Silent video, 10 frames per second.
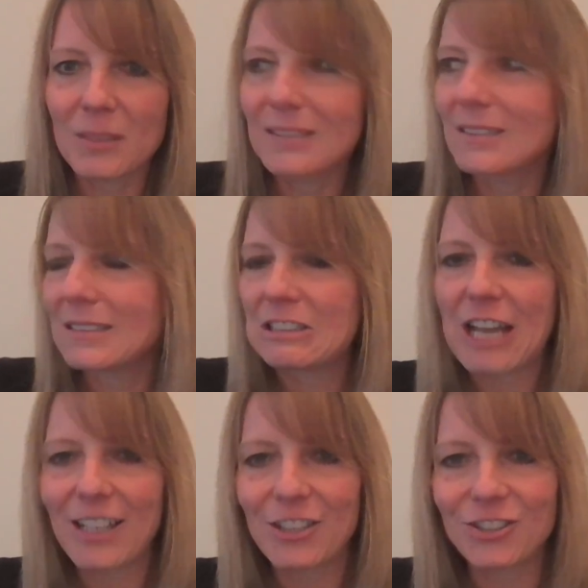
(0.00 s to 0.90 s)
business
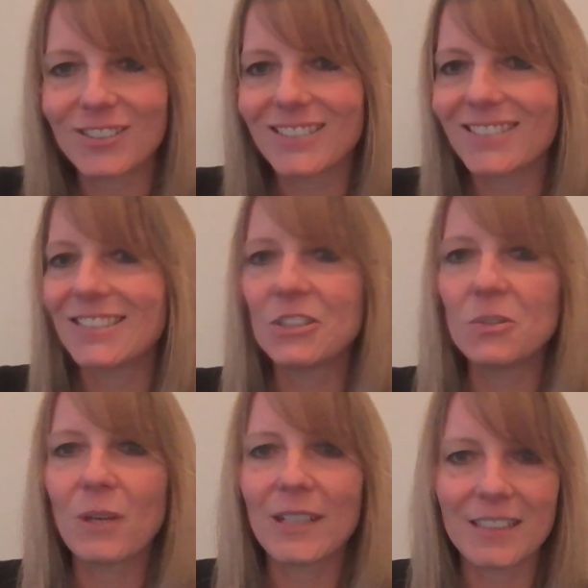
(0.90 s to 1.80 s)
challenges,
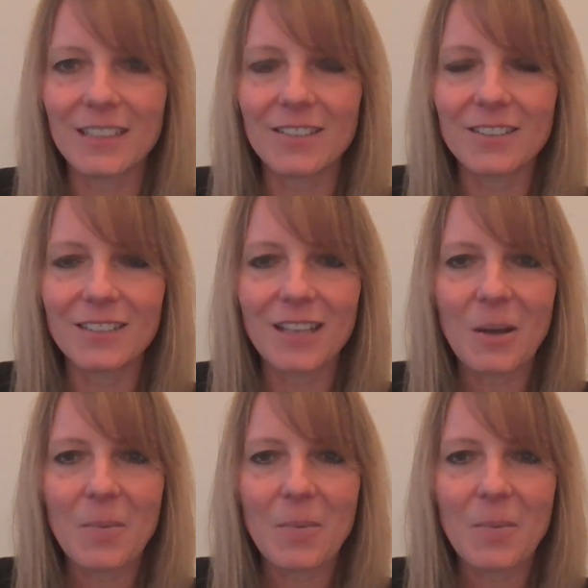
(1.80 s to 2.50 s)
new ideas,